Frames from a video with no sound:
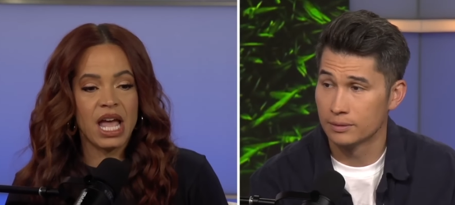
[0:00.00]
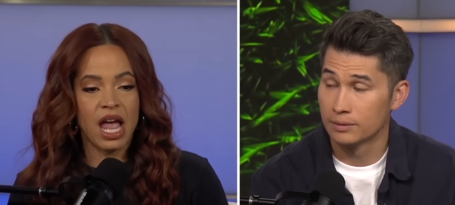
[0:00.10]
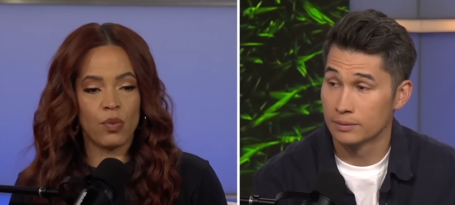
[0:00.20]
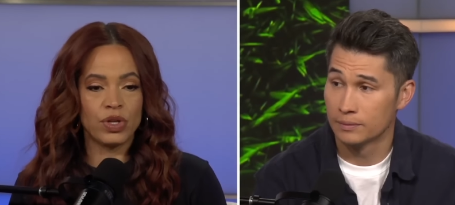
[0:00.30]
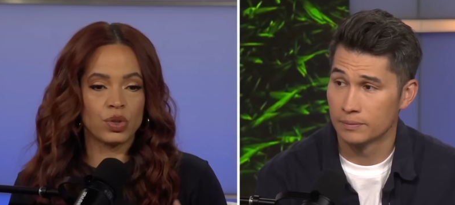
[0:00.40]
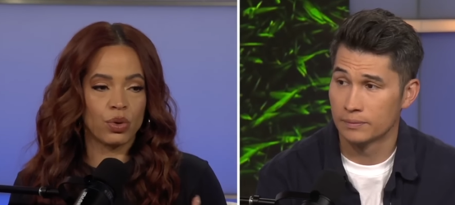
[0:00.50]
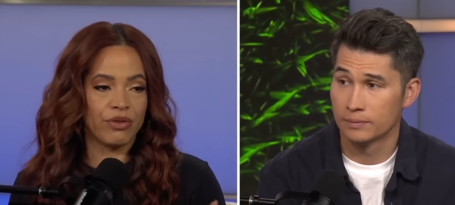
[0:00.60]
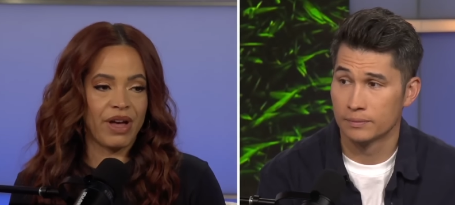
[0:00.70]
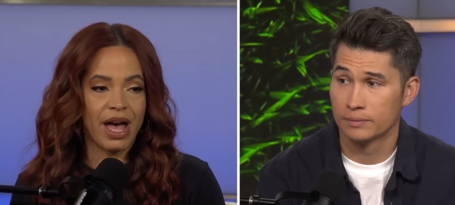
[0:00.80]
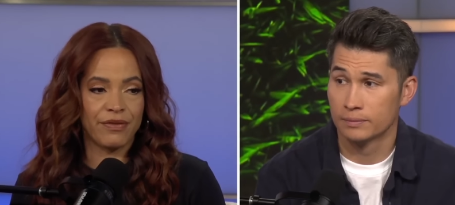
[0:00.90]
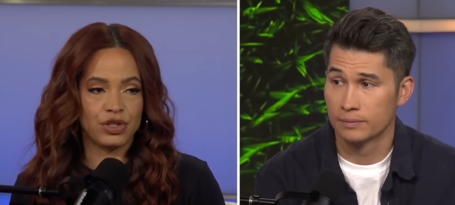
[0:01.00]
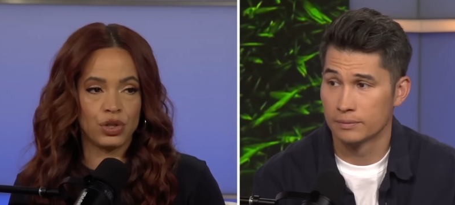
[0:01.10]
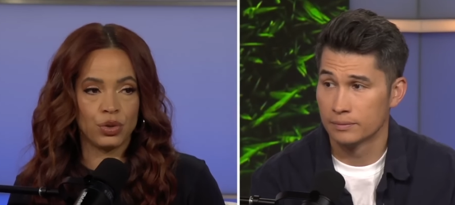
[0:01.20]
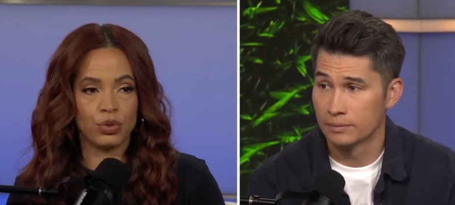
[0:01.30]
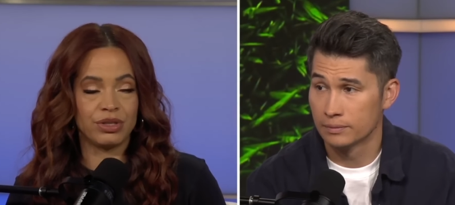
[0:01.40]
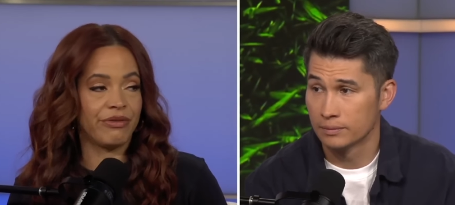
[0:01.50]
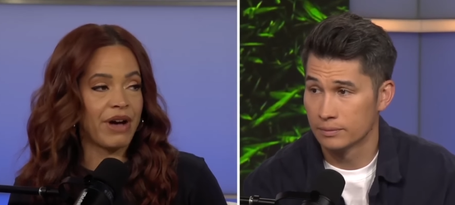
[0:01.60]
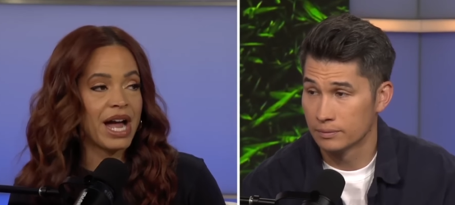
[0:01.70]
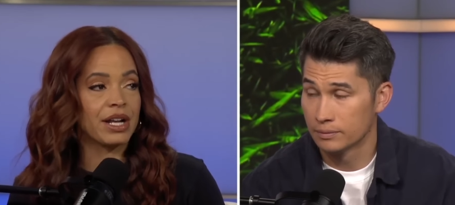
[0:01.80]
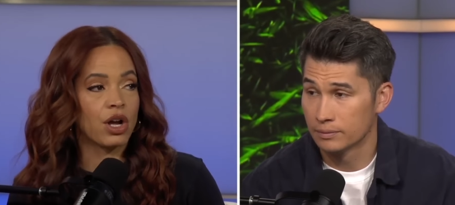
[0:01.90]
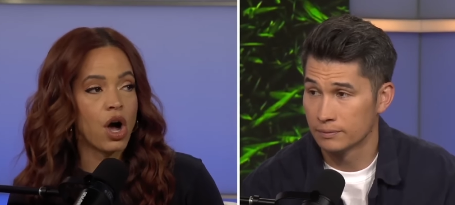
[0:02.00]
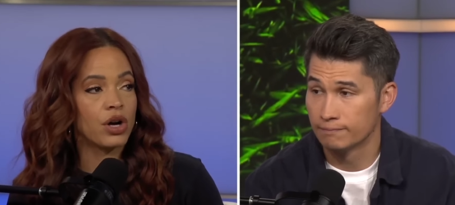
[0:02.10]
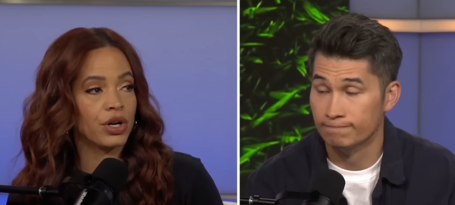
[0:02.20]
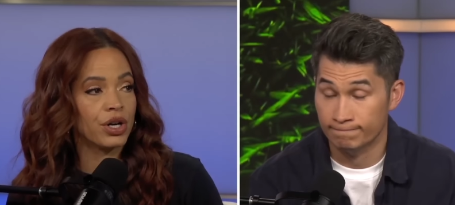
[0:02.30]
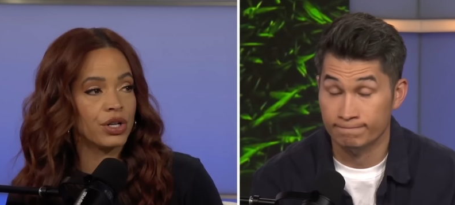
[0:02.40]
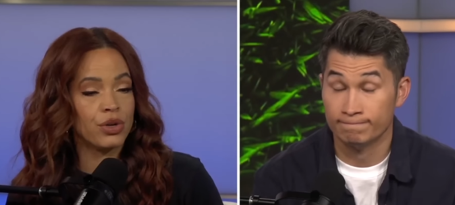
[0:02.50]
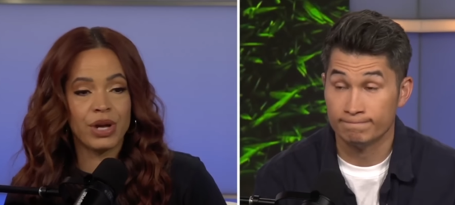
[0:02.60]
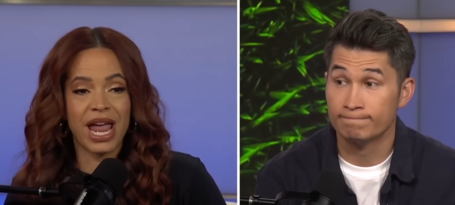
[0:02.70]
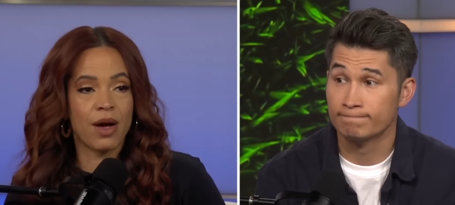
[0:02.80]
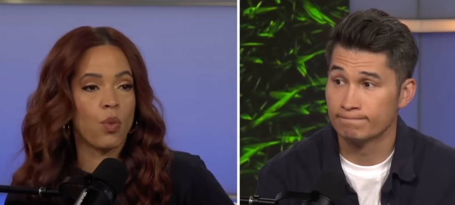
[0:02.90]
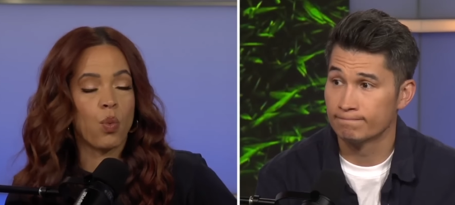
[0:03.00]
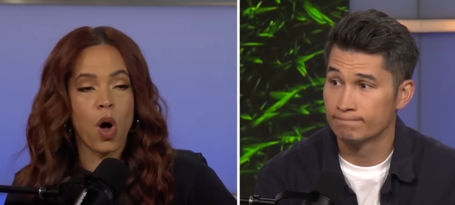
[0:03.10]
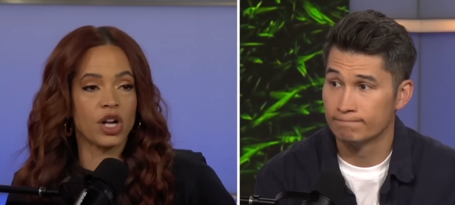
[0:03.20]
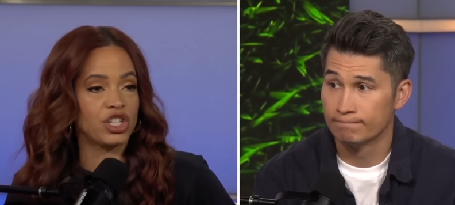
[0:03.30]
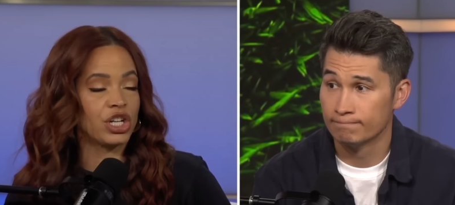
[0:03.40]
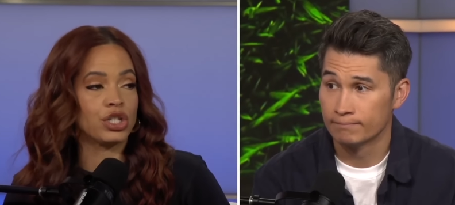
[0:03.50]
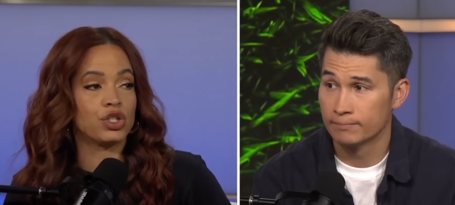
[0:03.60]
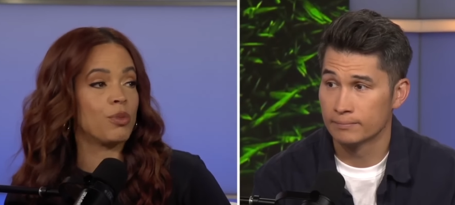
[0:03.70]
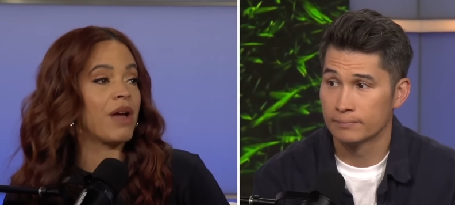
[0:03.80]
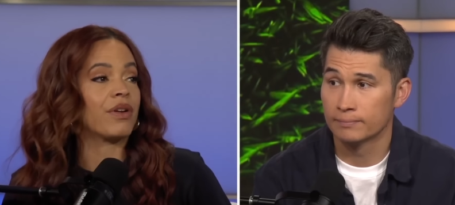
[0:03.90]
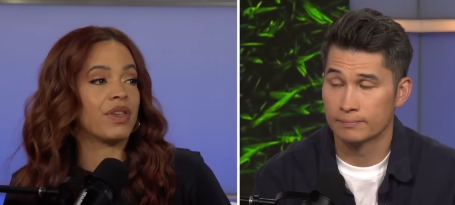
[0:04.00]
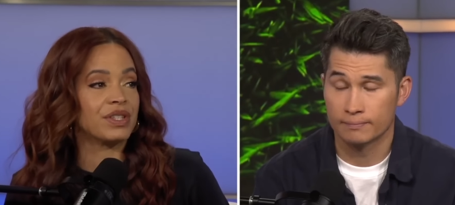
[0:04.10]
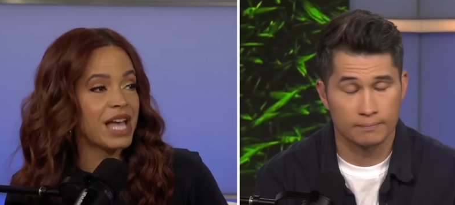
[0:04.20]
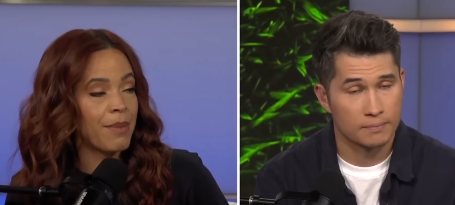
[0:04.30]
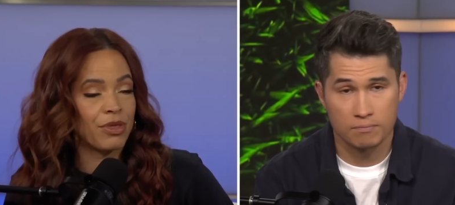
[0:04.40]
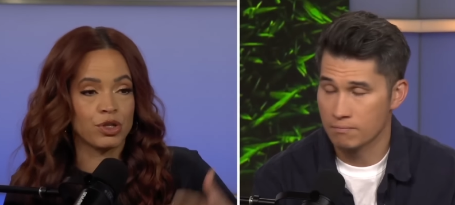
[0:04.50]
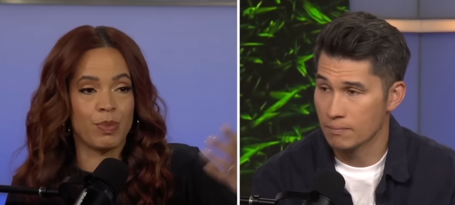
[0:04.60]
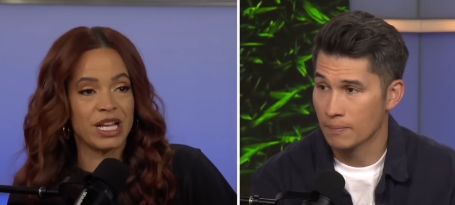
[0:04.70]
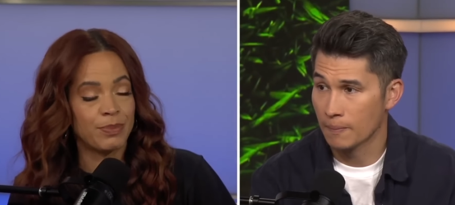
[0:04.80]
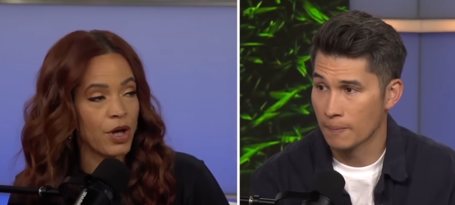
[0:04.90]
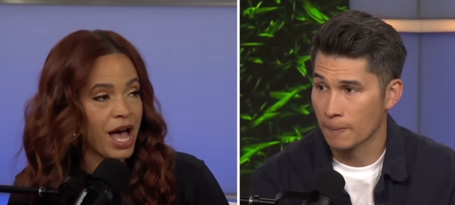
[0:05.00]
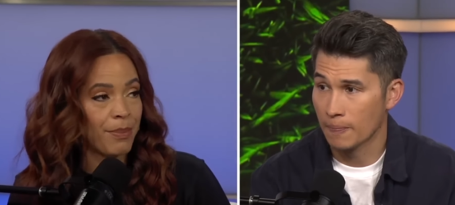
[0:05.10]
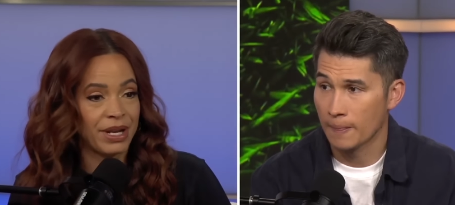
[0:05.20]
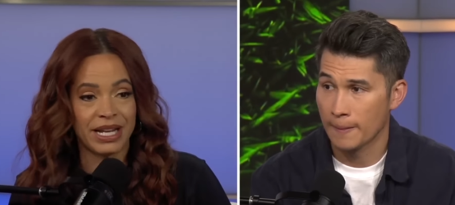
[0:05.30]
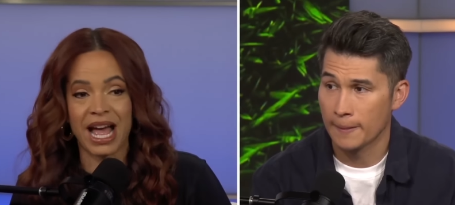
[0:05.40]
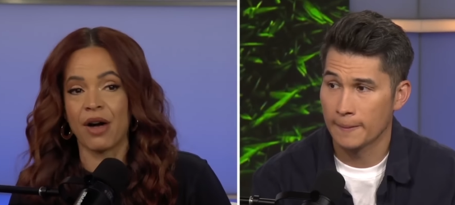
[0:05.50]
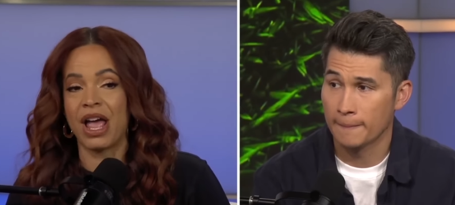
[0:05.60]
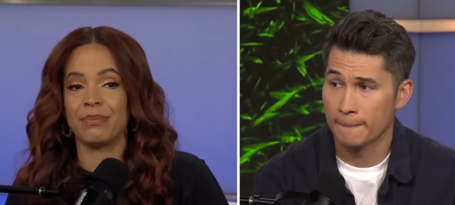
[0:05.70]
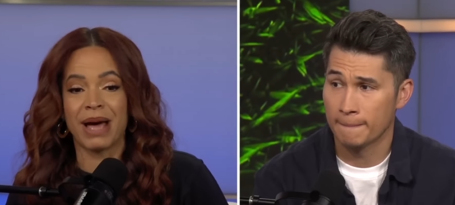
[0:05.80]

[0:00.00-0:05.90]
Speaker 1: And we sort of have to divide and conquer. Mm-hmm. You can't watch and consume everything that's happening. There's baseball happening now, and